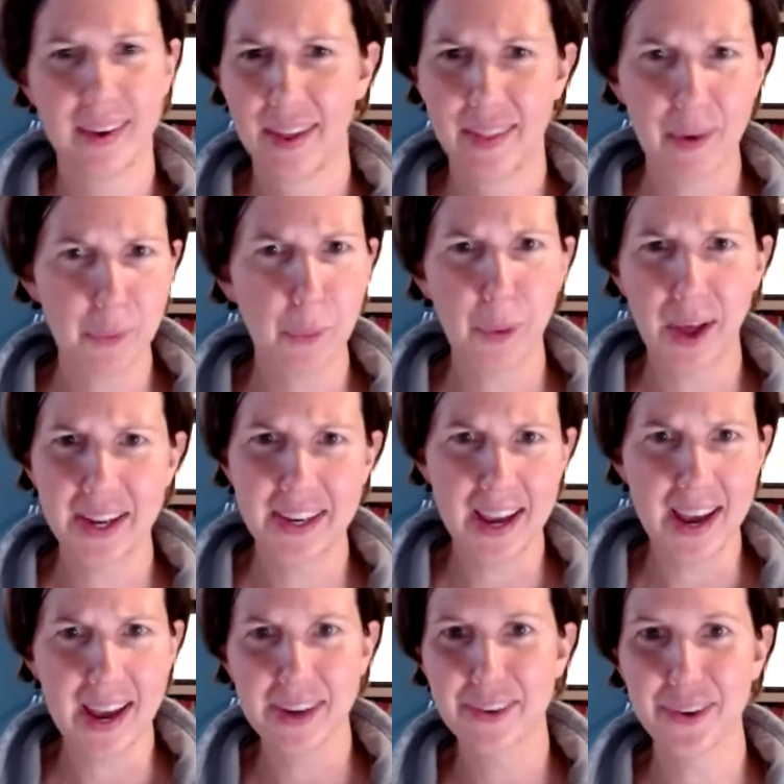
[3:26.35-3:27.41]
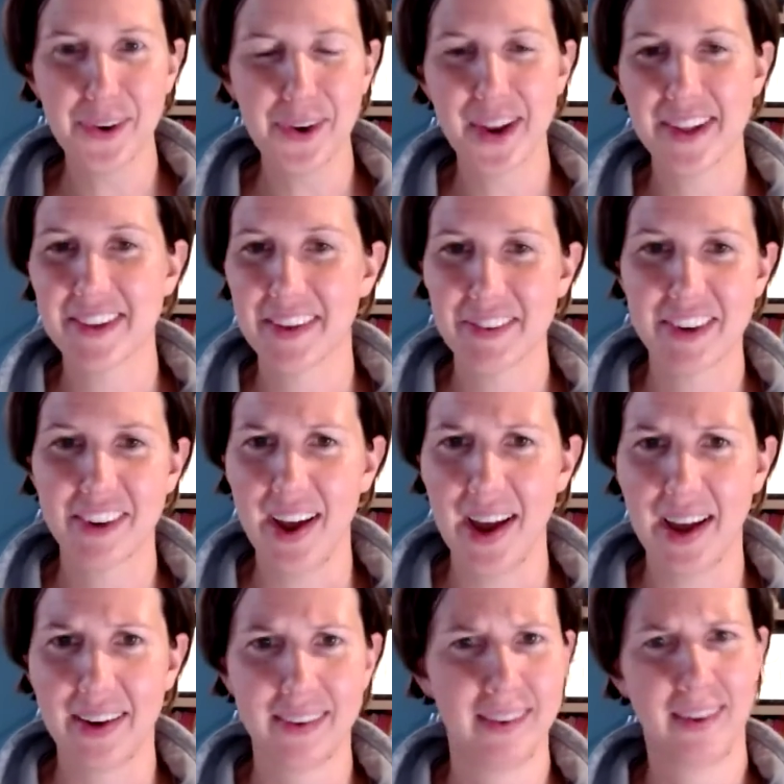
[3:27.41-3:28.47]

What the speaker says: They're all like, yeah, sure, let's have a chat.